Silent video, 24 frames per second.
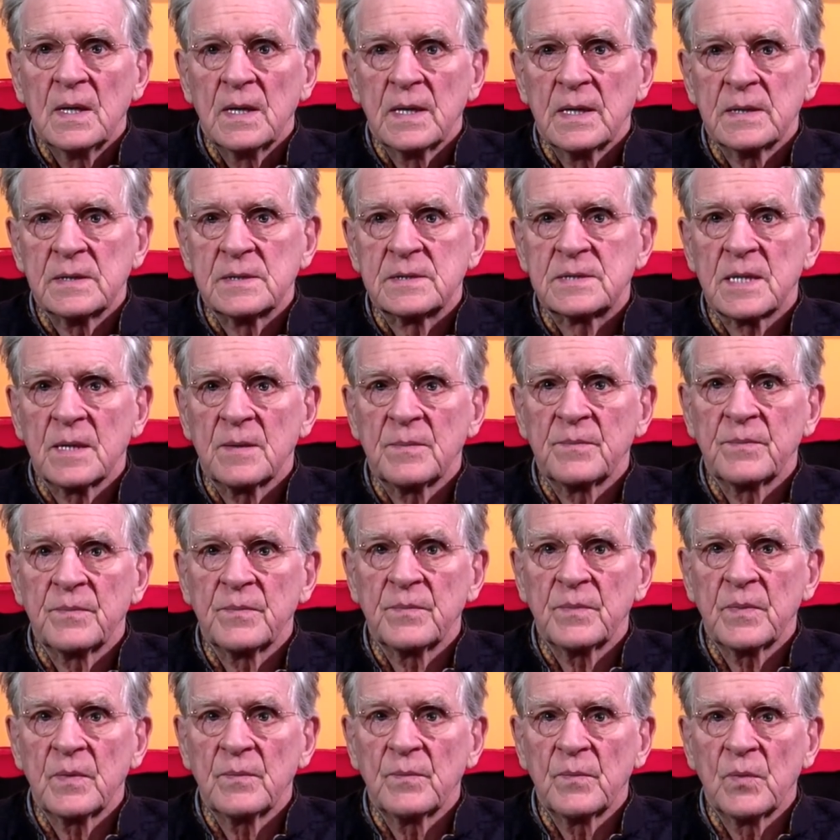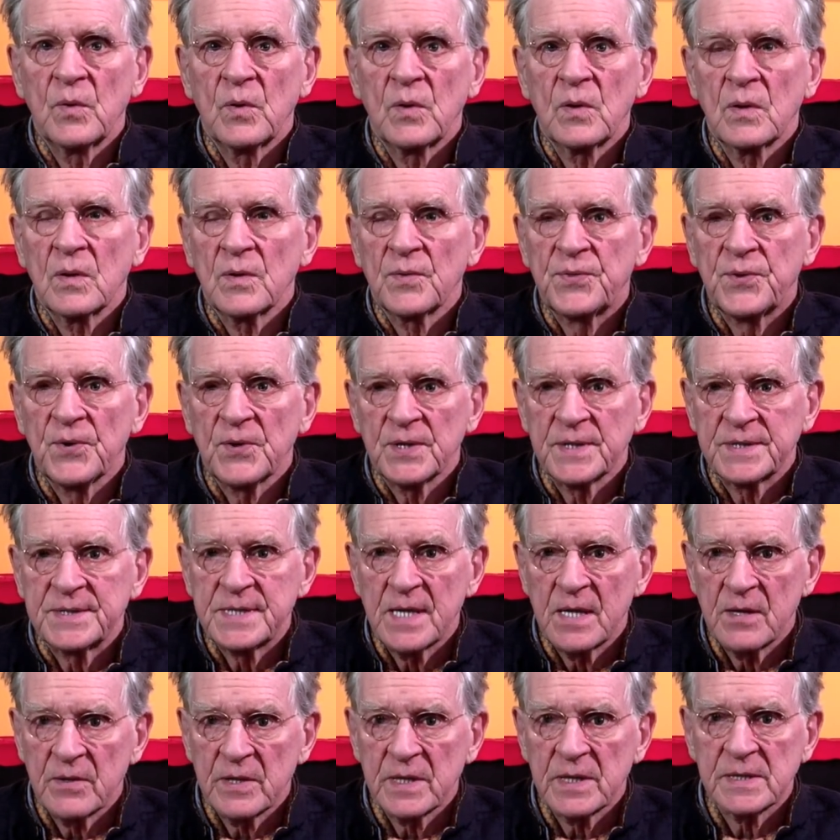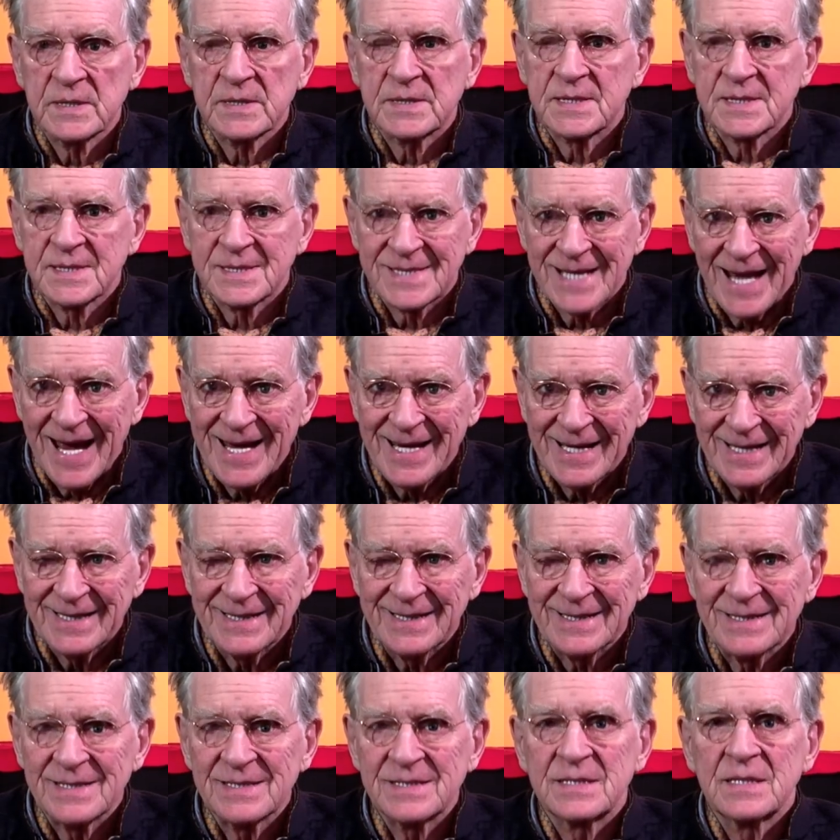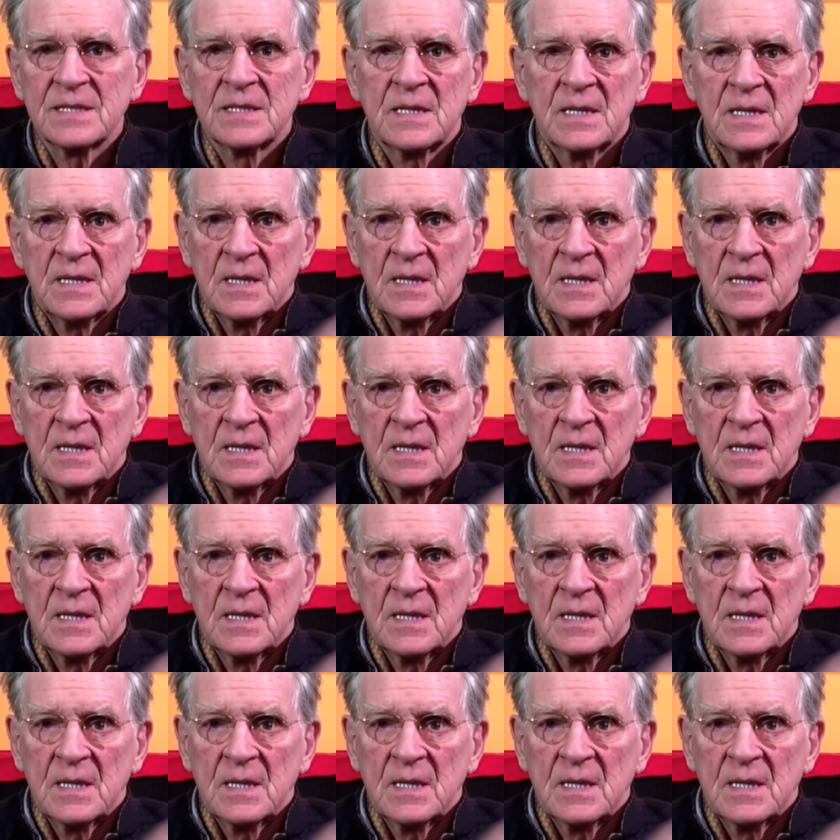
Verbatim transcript: in some more authoritarian societies,